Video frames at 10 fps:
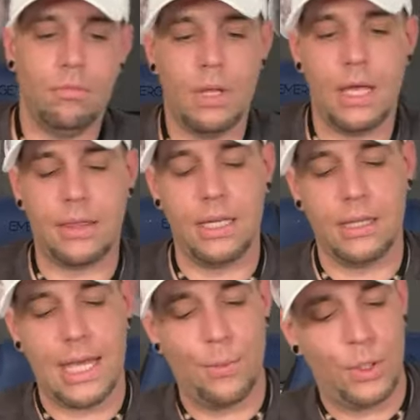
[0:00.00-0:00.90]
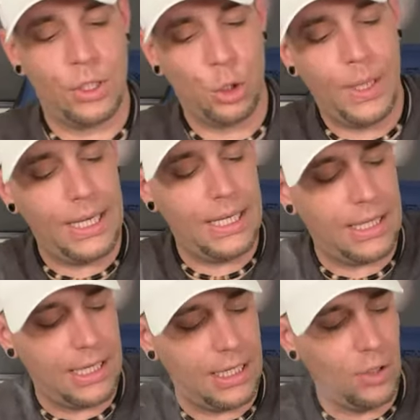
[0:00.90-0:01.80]
I think they would do
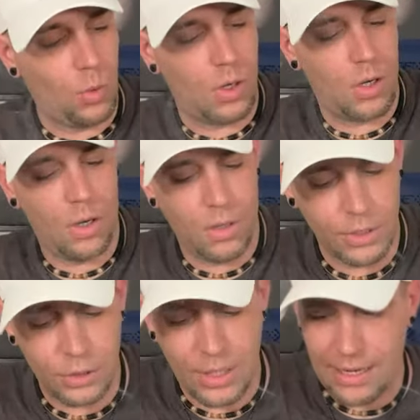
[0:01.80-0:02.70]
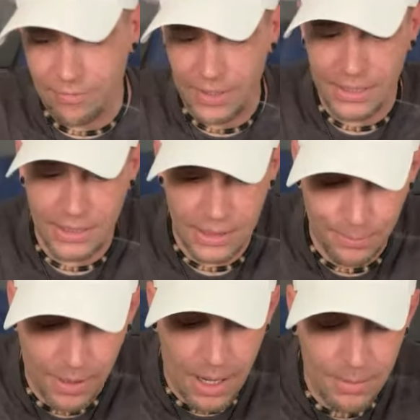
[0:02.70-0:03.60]
anything in the world to try to fix this
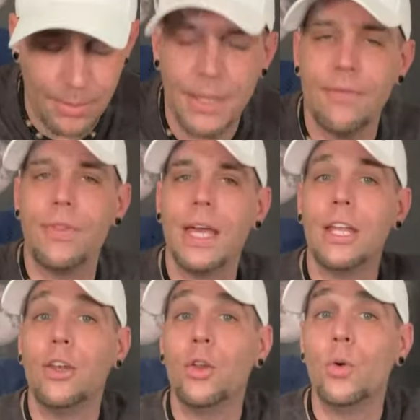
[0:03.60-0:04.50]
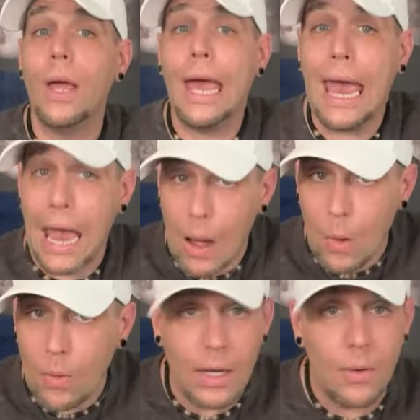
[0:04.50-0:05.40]
problem if they knew
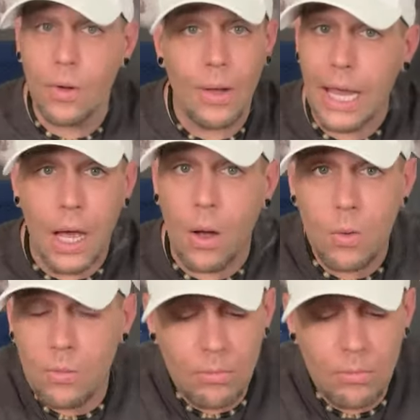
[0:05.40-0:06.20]
how. They don't know how.